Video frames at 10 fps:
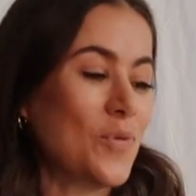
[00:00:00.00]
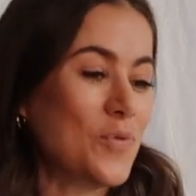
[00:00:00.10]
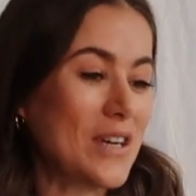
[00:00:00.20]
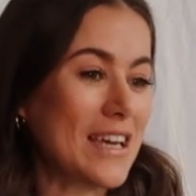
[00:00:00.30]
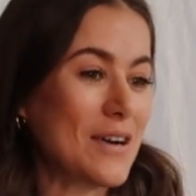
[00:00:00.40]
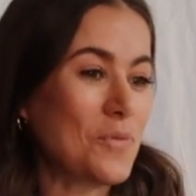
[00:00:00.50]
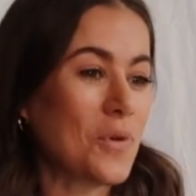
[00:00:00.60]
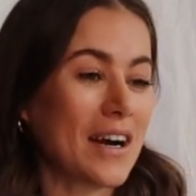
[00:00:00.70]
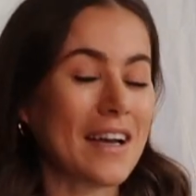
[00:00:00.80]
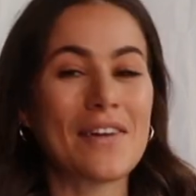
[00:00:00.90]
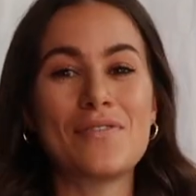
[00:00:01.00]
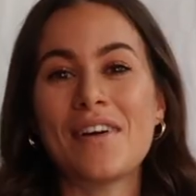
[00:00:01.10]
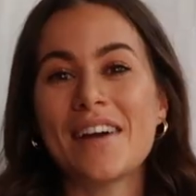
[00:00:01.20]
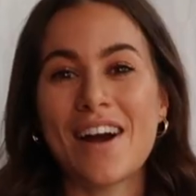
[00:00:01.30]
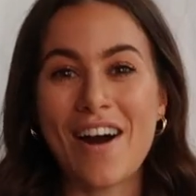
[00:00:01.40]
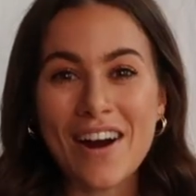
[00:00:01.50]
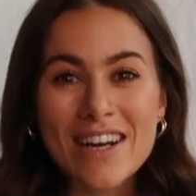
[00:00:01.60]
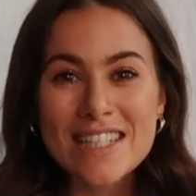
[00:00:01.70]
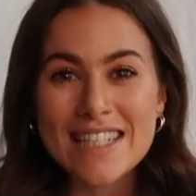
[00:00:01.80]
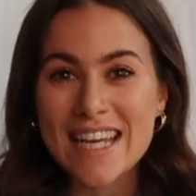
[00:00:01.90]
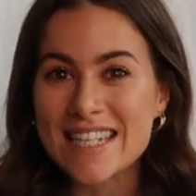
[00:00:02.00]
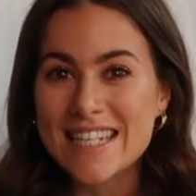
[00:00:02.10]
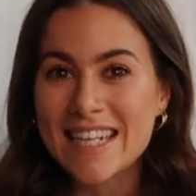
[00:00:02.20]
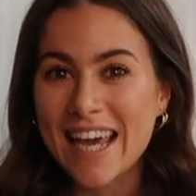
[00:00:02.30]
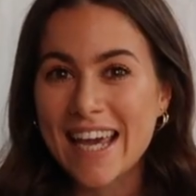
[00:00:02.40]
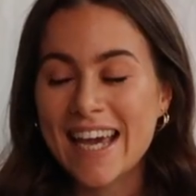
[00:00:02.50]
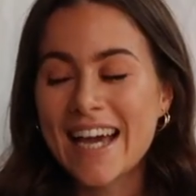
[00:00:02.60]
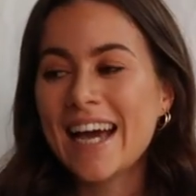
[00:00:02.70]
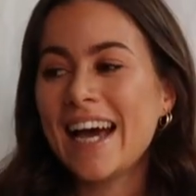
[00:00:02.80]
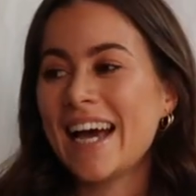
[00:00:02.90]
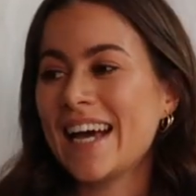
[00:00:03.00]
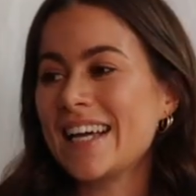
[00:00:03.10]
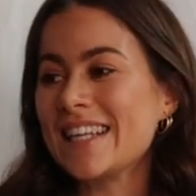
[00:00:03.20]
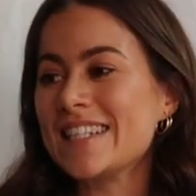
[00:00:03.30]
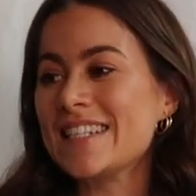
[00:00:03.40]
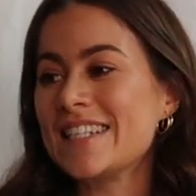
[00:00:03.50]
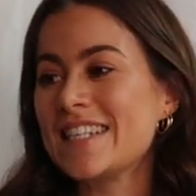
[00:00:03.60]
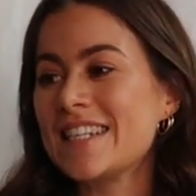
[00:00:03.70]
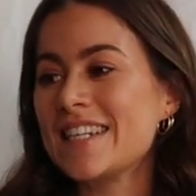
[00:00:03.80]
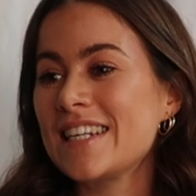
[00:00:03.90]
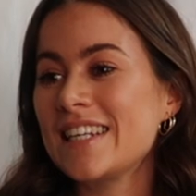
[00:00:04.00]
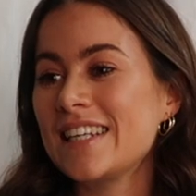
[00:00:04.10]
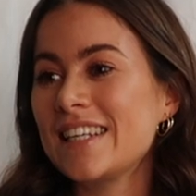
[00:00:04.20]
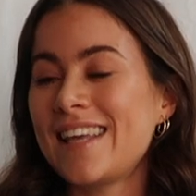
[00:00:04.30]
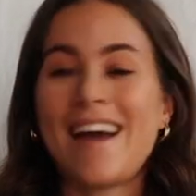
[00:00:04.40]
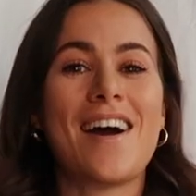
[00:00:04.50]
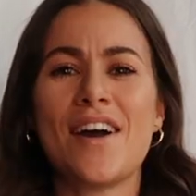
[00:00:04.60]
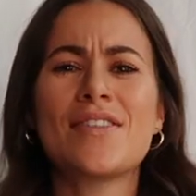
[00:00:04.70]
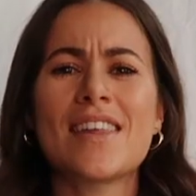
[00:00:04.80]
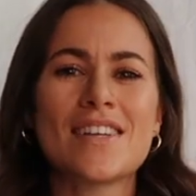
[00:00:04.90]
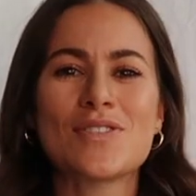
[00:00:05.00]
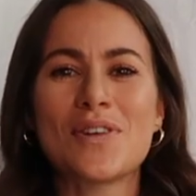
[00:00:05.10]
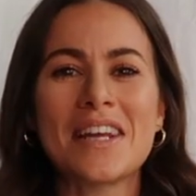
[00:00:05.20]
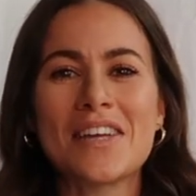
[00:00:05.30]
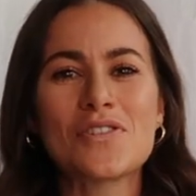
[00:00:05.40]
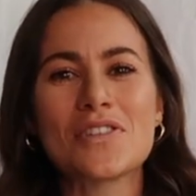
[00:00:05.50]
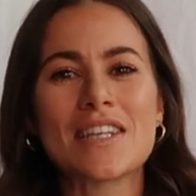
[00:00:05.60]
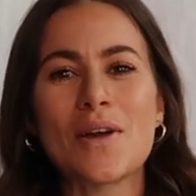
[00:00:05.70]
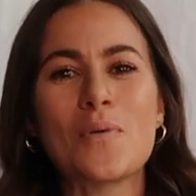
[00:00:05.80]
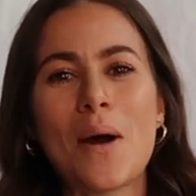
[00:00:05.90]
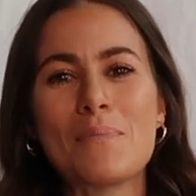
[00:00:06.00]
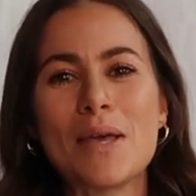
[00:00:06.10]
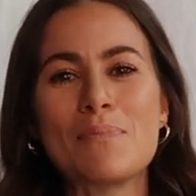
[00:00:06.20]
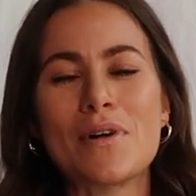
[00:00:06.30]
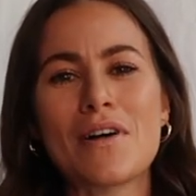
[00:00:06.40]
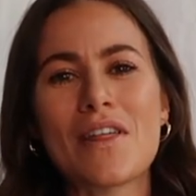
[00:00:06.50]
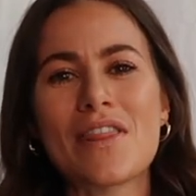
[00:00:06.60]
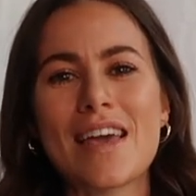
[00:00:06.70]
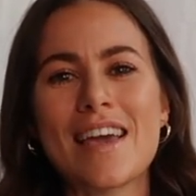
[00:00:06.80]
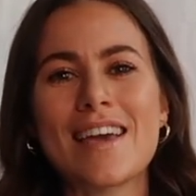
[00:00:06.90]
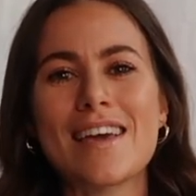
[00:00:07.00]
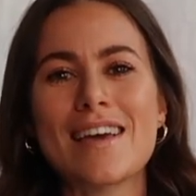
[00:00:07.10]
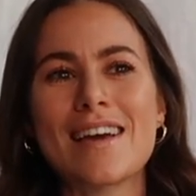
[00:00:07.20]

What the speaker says: We work very hard day to day, and yeah, I think it's really interesting what people think